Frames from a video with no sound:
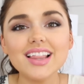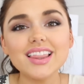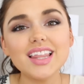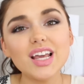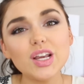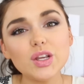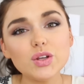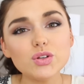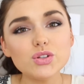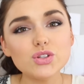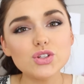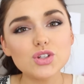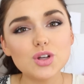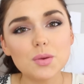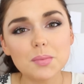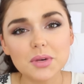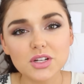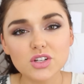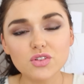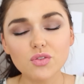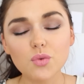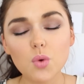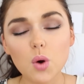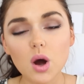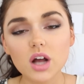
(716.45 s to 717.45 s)
thank you so
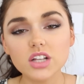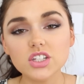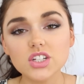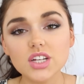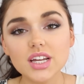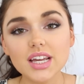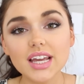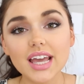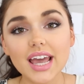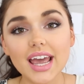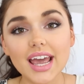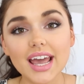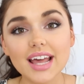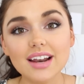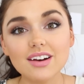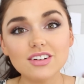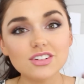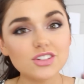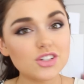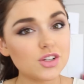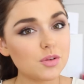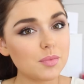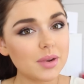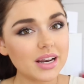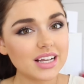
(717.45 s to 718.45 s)
much for watching and
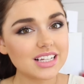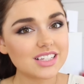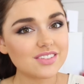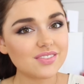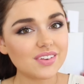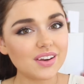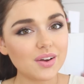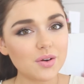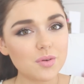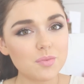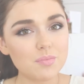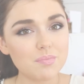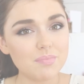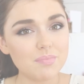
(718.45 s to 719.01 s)
I'll see you in my next video